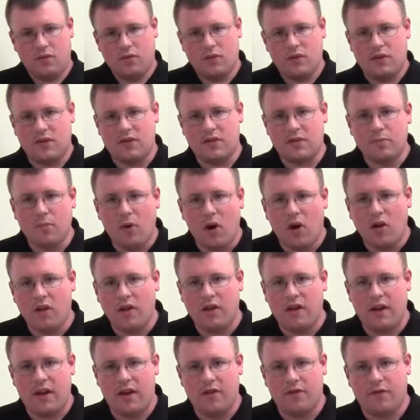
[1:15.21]
It's small
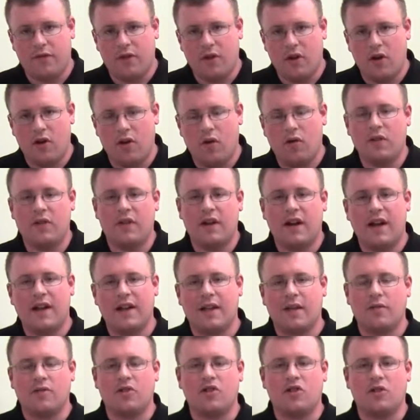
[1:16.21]
enough though that I
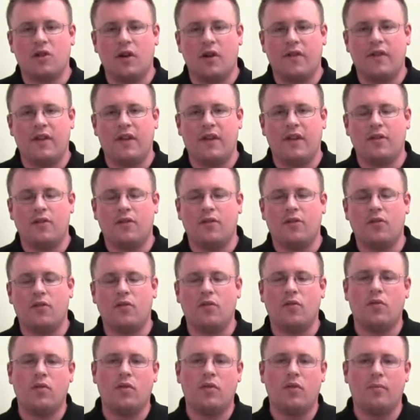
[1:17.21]
can shove it
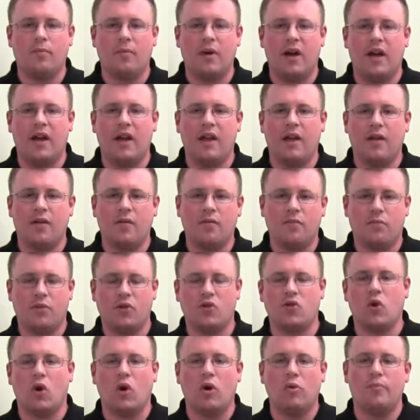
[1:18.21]
into my
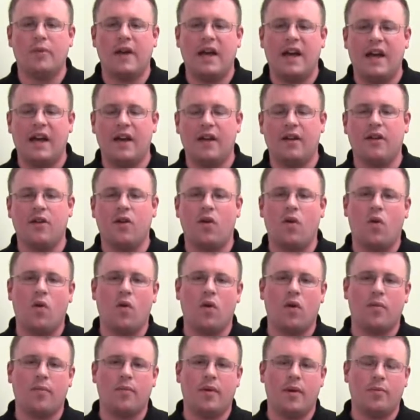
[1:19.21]
patrol bag
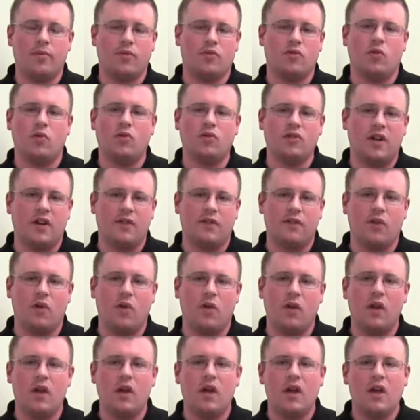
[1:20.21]
or my patrol
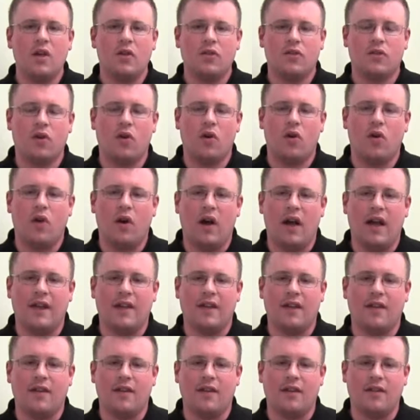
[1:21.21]
duffel, so I
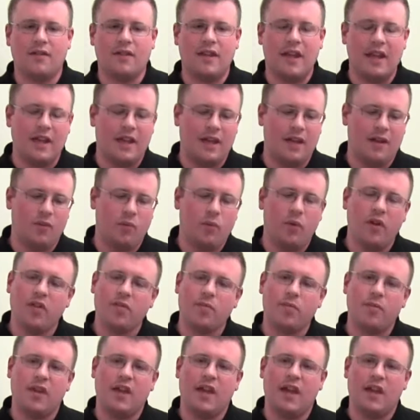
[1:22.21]
can take it with
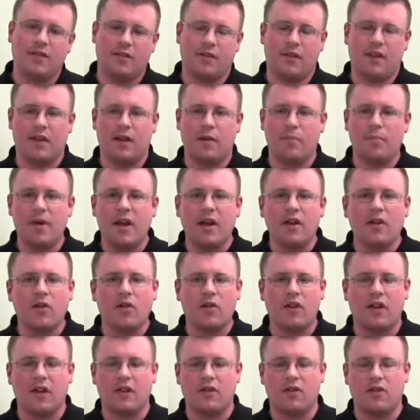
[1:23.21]
me as like a medical
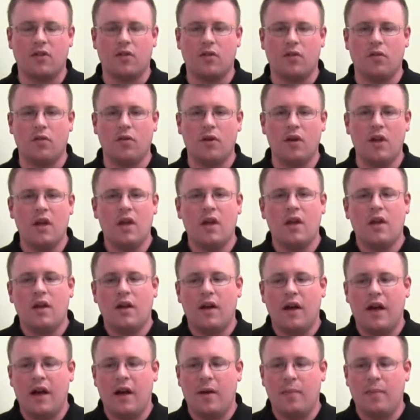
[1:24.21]
kit too,
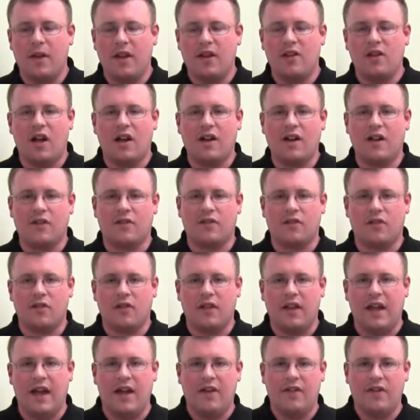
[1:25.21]
and not
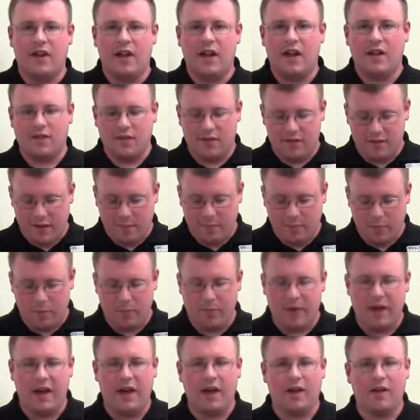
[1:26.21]
necessarily have it as a separate
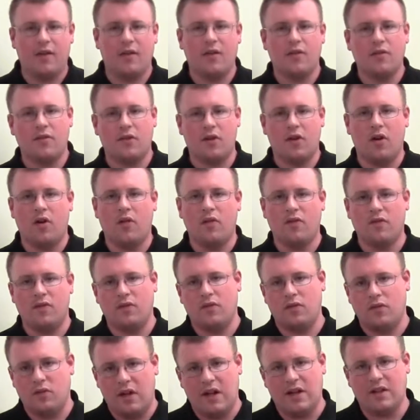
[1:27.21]
bag. So
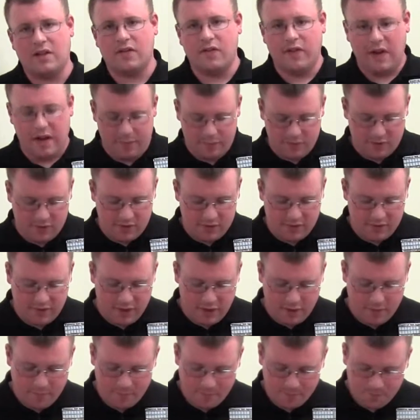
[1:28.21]
lots of options
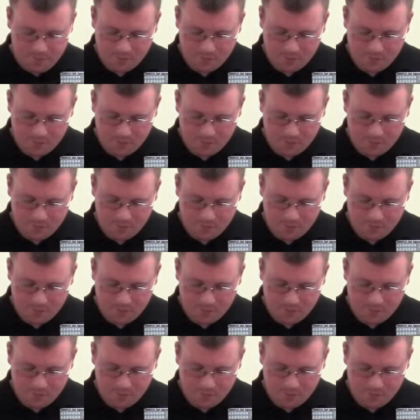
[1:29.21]
there.